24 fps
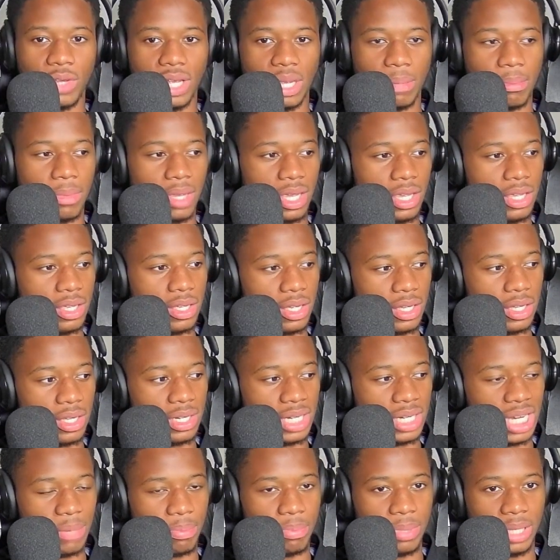make
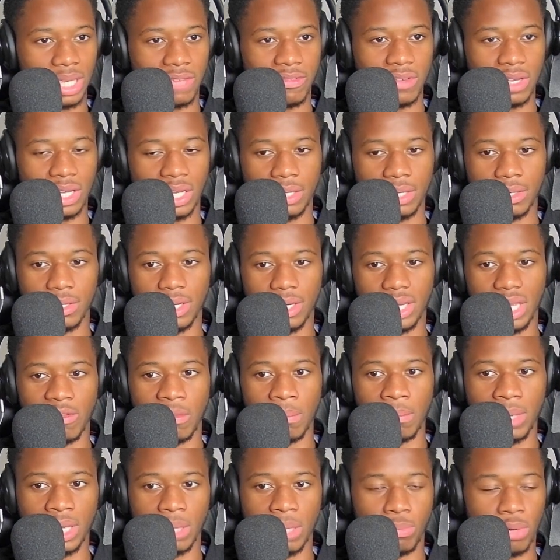Napoli an
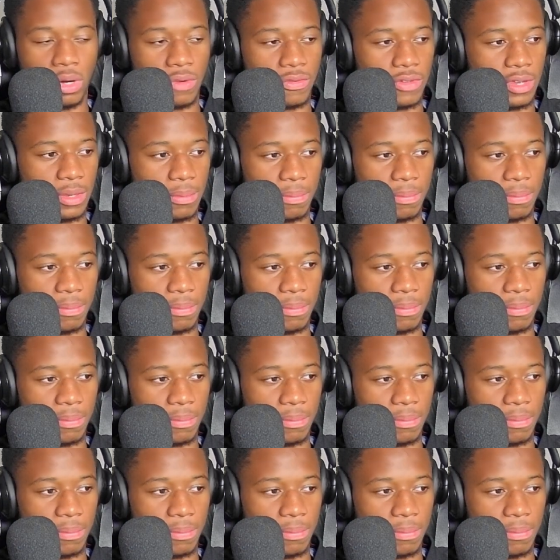even bigger profit.